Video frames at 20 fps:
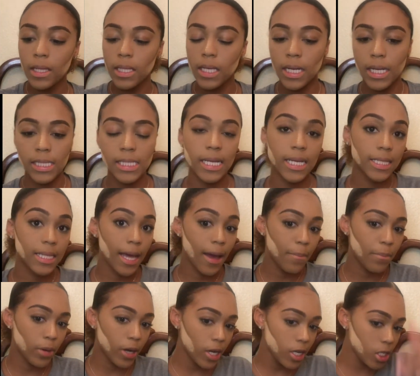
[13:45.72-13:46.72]
Then I take
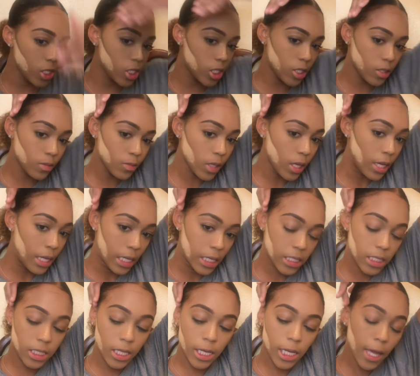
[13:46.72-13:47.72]
that brush,
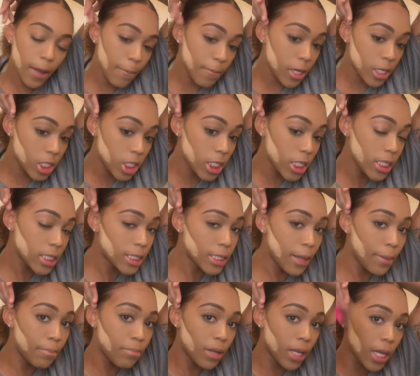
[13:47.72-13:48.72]
suck in my cheeks,
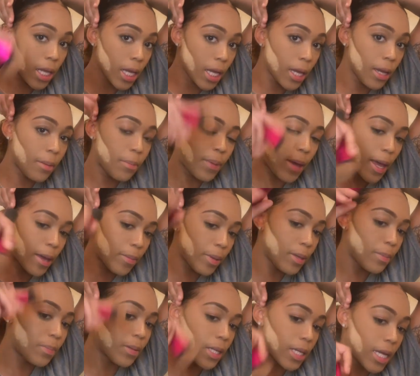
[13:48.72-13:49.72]
and blend,
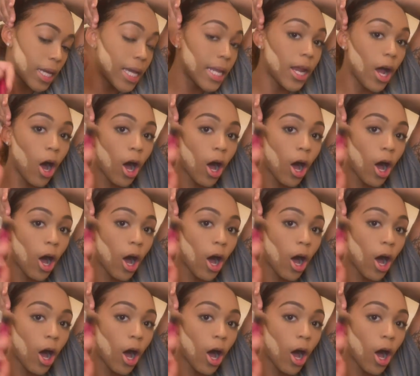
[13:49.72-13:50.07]
baby, blend.